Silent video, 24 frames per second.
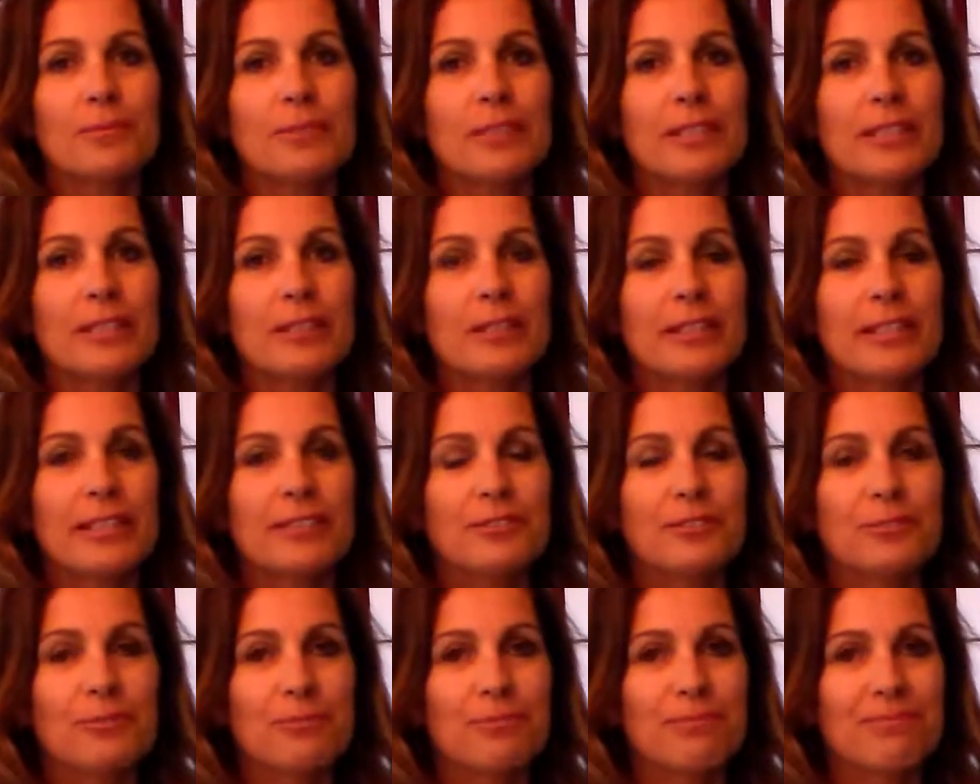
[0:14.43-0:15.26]

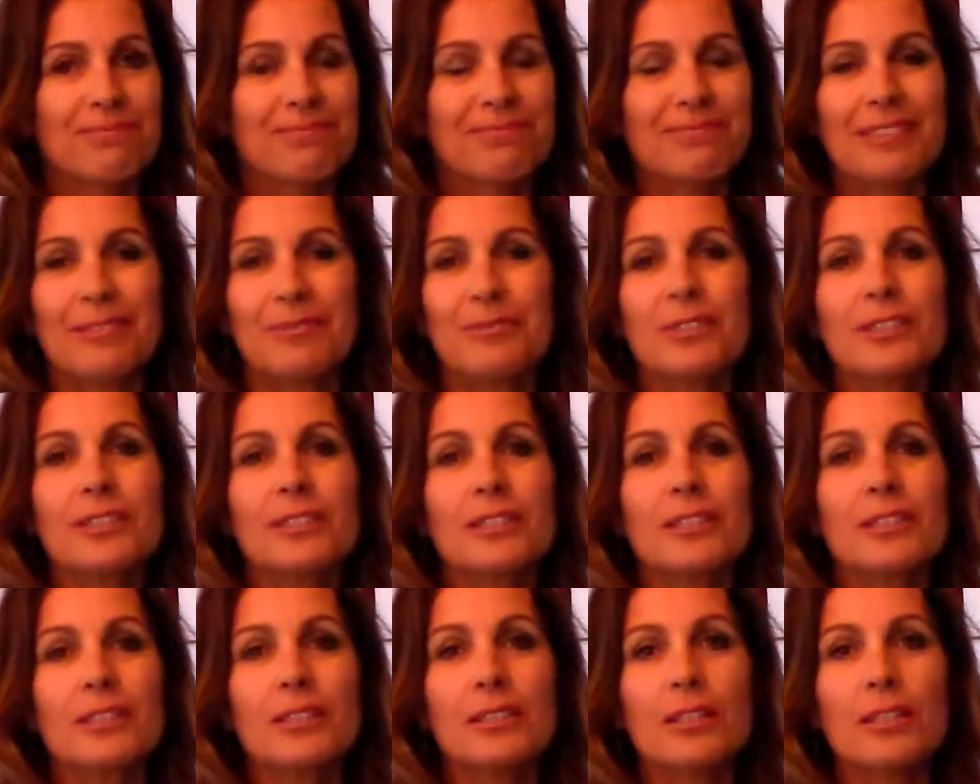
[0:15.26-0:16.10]
I'm just
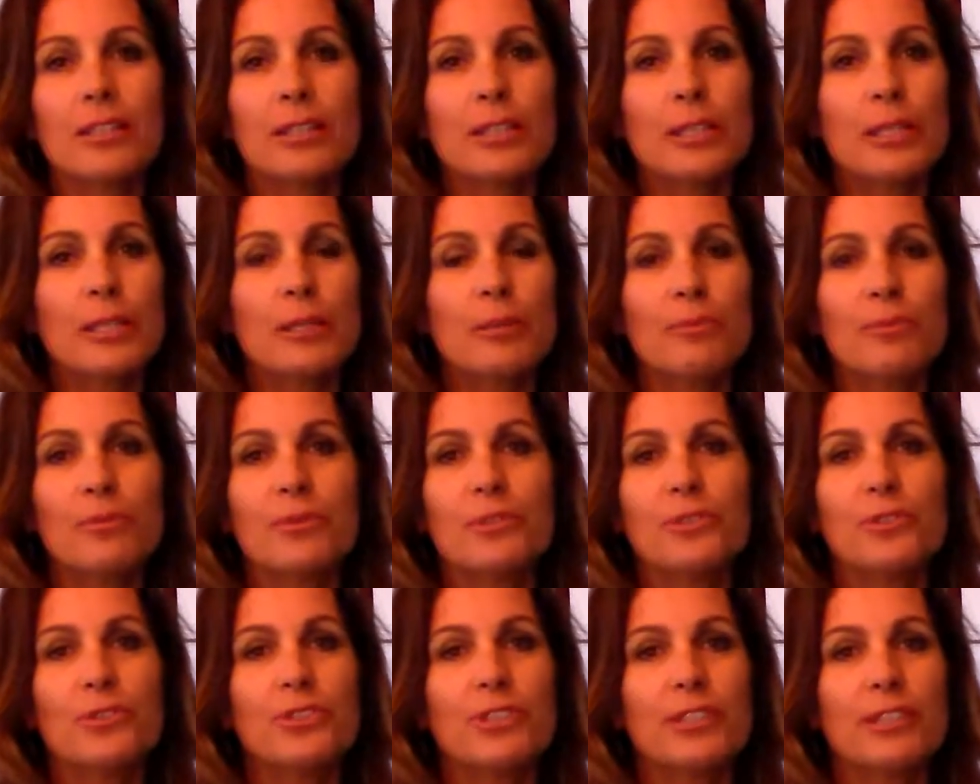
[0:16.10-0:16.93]
going to call him
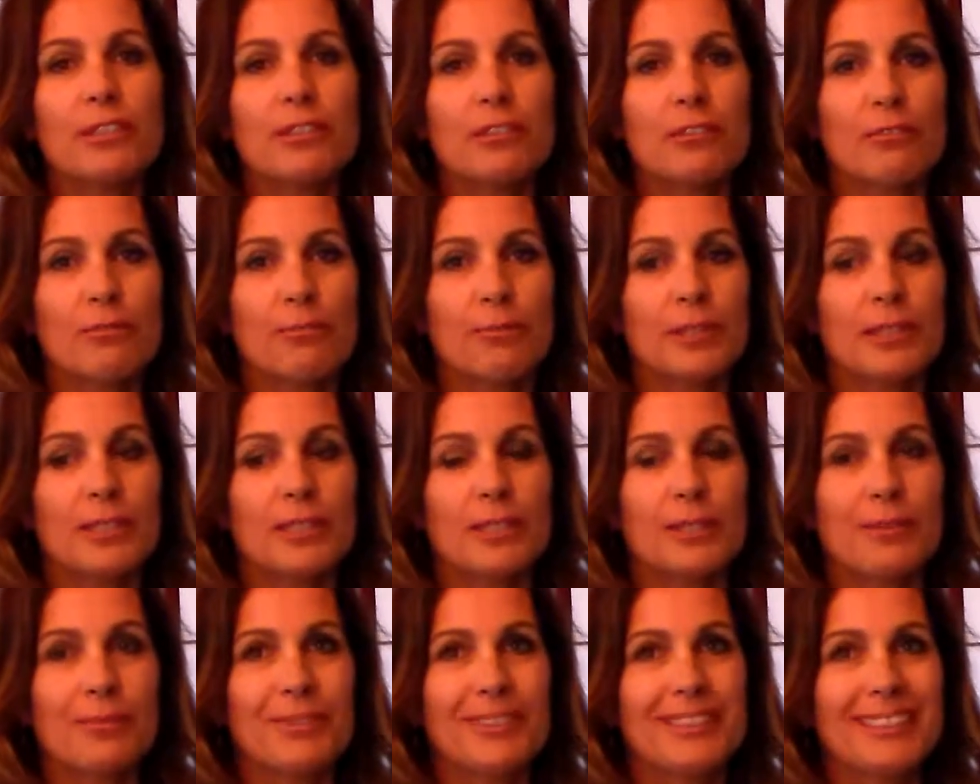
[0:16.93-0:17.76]
Sherrif
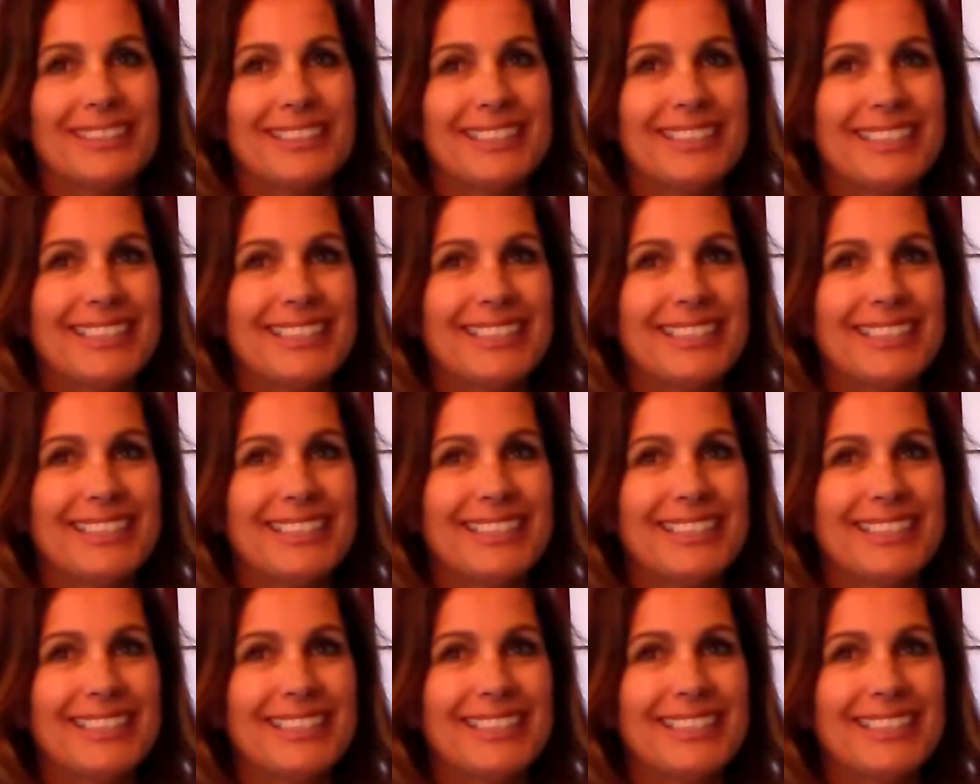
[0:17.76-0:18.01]
Bob.